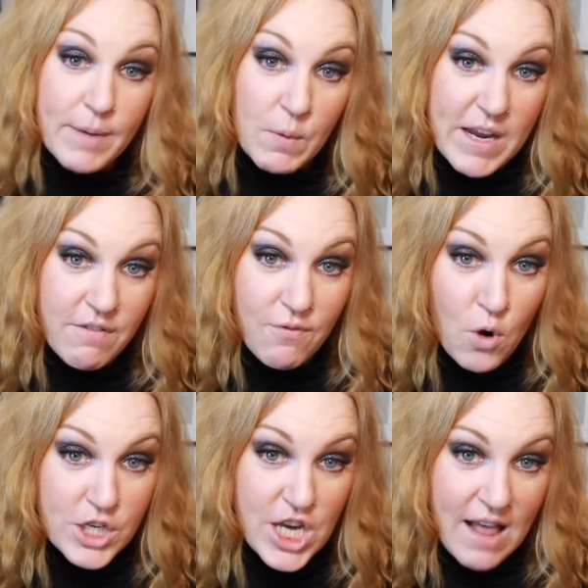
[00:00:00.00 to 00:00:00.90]
week
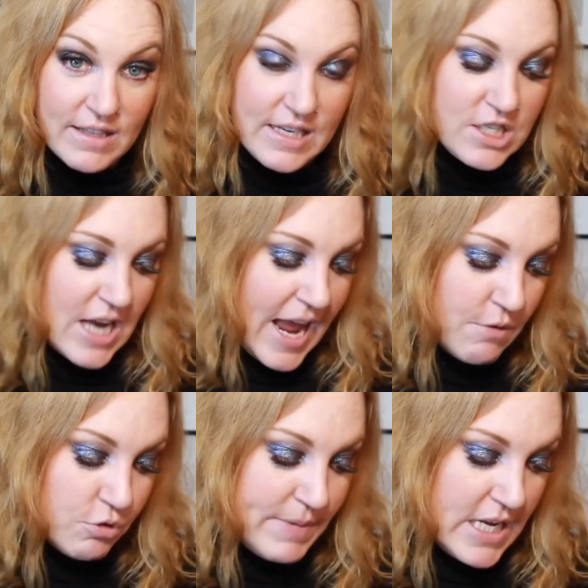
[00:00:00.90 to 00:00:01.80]
4 challenge, I
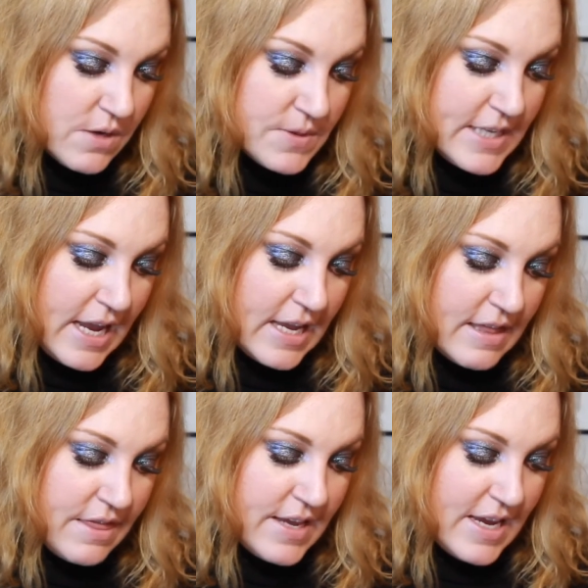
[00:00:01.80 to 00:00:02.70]
will be using
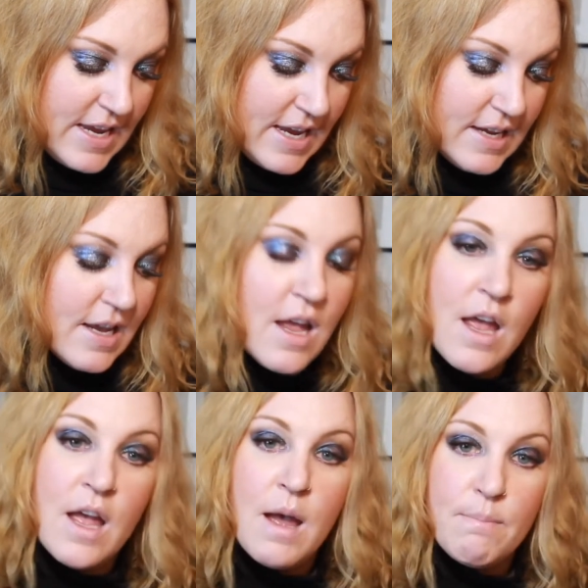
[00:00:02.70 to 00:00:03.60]
the
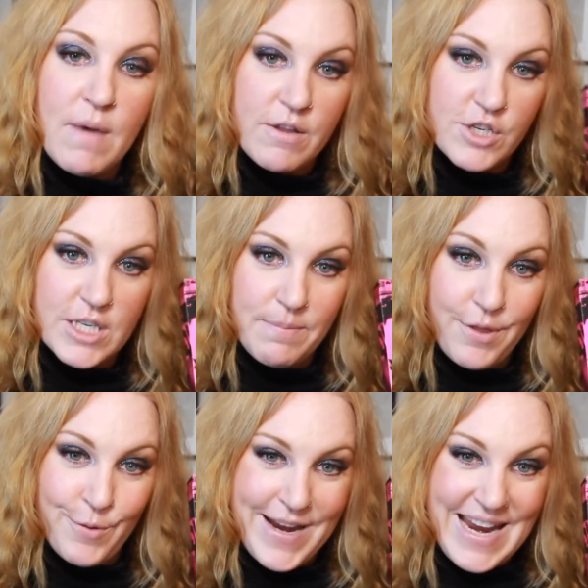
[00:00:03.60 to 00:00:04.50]
Mothership
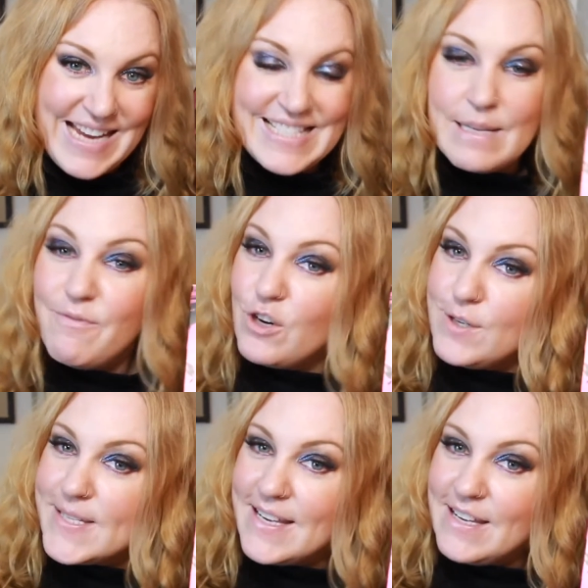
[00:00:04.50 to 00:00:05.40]
III
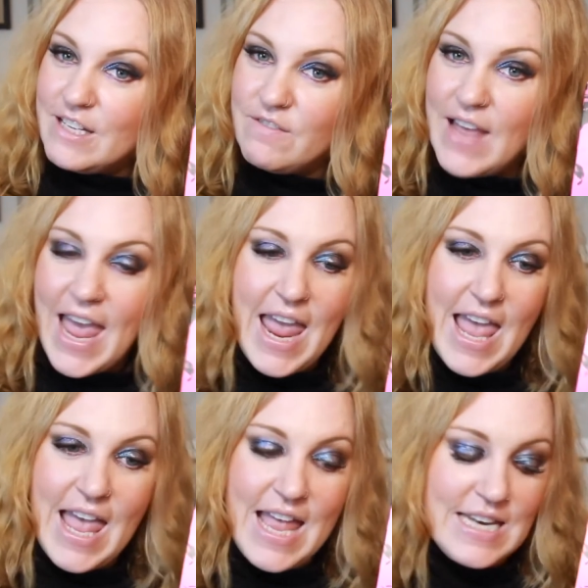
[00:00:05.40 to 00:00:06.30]
Subversive,
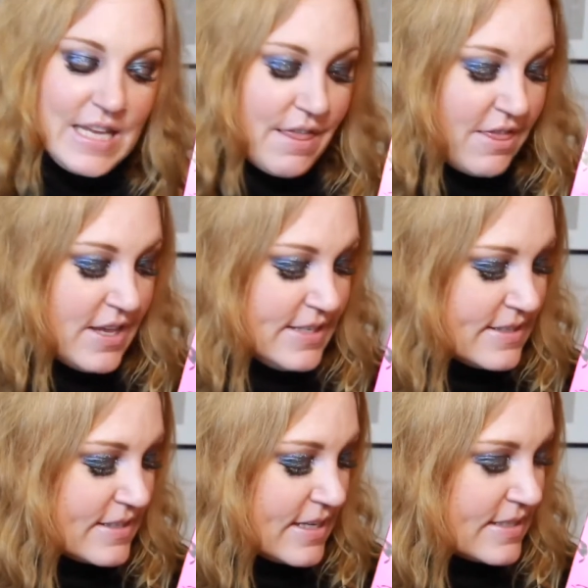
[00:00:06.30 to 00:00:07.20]
and
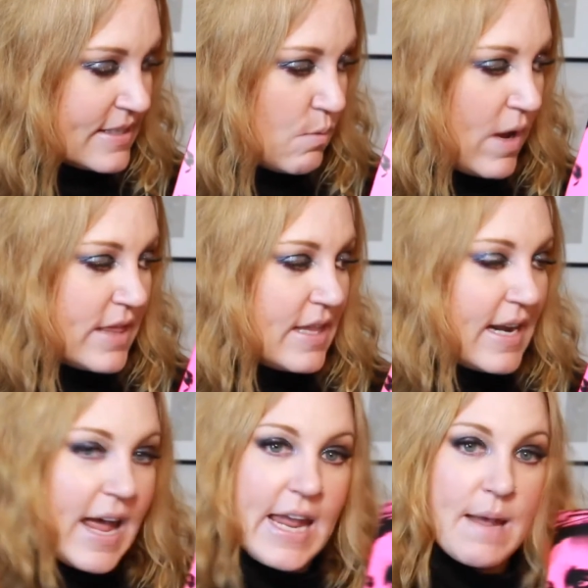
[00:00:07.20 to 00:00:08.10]
this is the one that
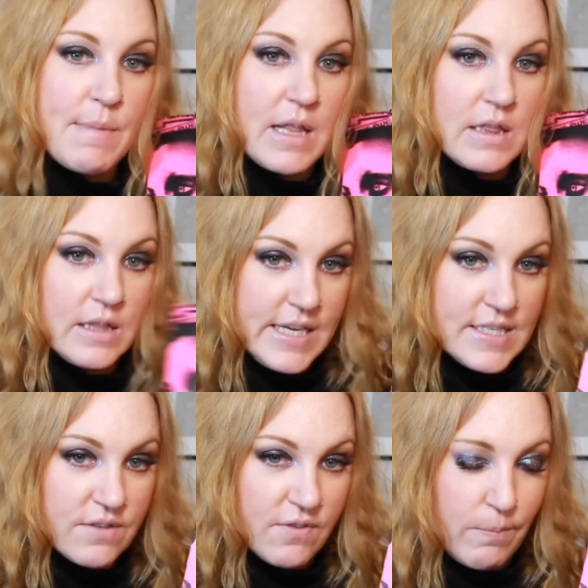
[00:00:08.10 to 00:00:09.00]
I am
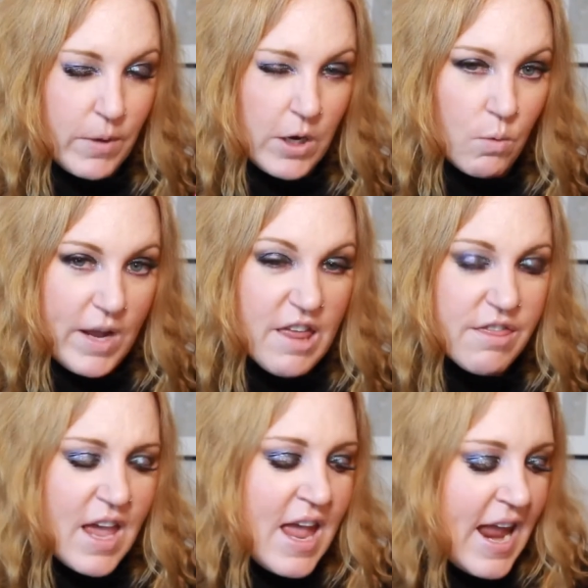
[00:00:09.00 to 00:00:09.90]
least familiar with,
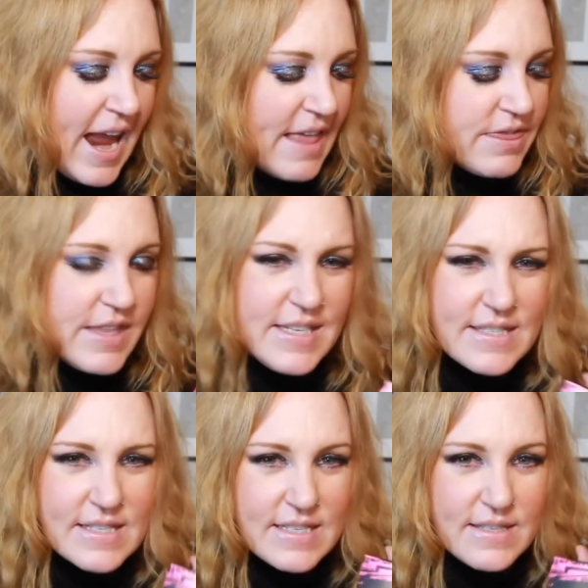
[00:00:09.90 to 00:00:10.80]
and
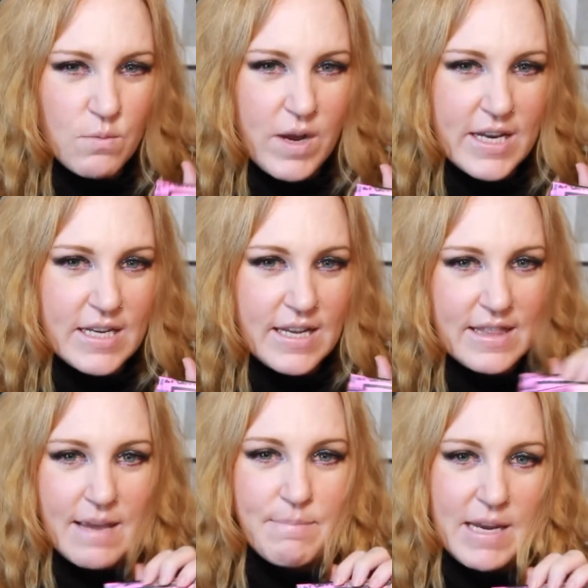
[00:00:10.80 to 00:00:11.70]
this is the one
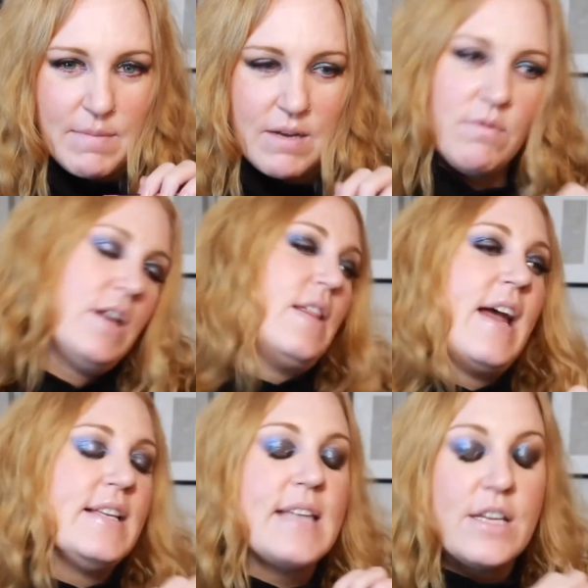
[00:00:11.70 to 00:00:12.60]
that made me
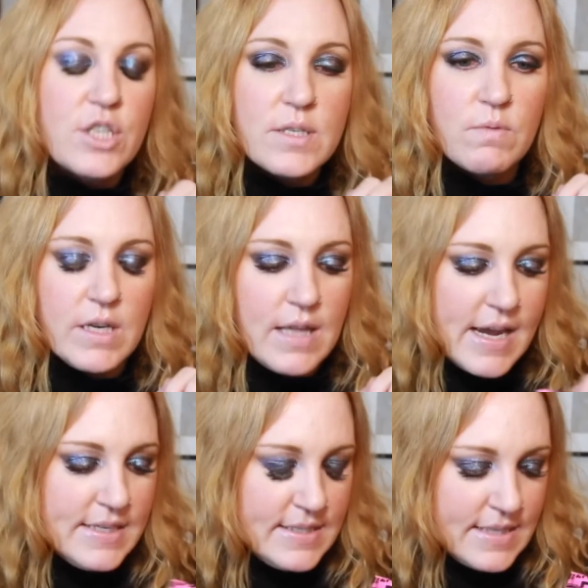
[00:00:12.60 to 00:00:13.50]
realize, I just
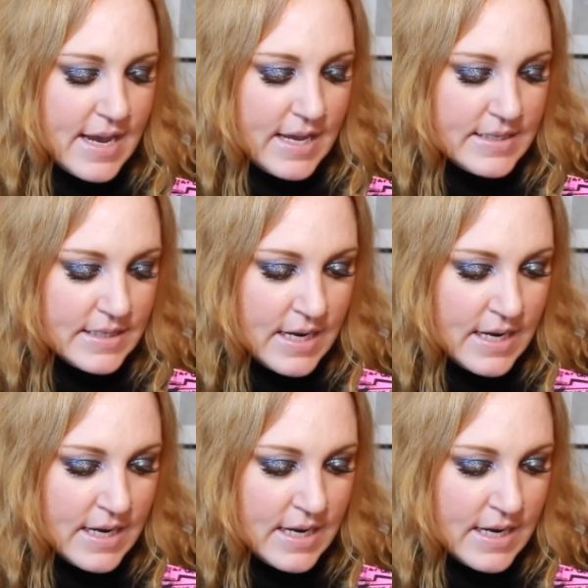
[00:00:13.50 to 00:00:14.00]
realized that